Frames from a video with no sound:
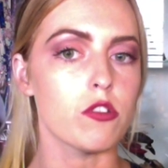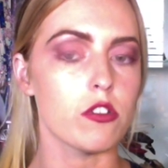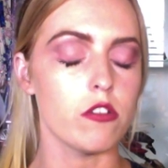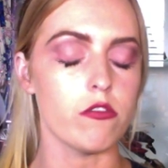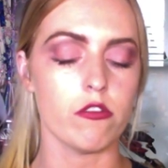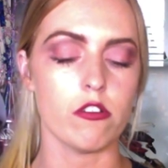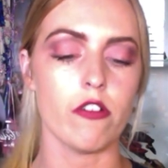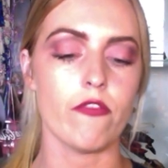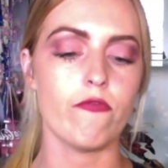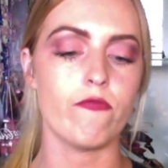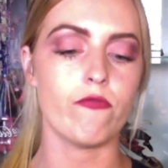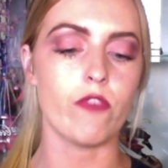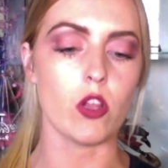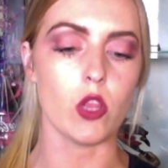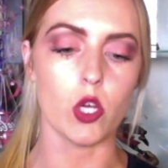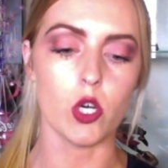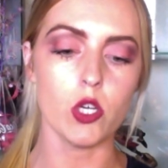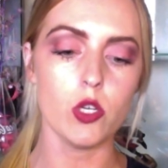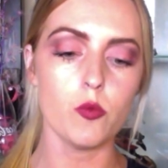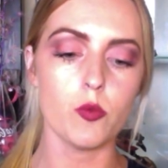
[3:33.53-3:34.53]
to give her a
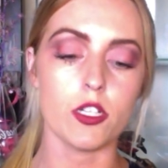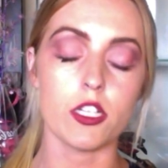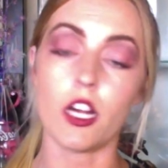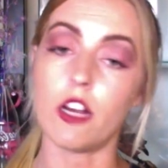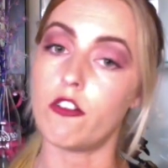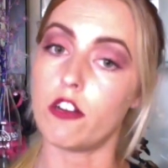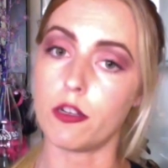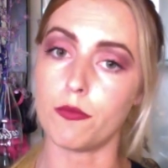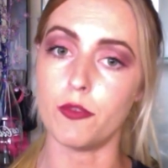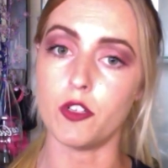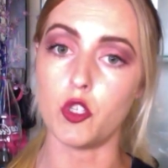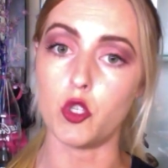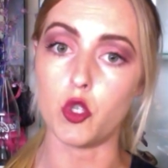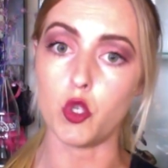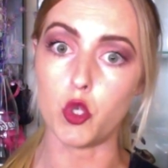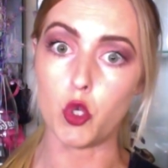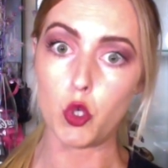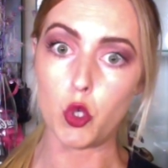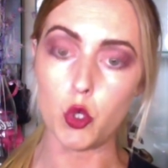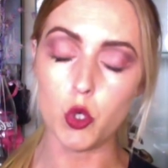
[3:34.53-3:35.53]
follow, which I recommend you
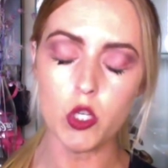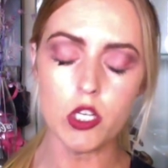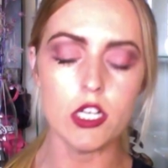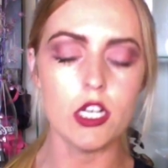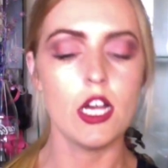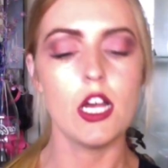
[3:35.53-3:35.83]
do,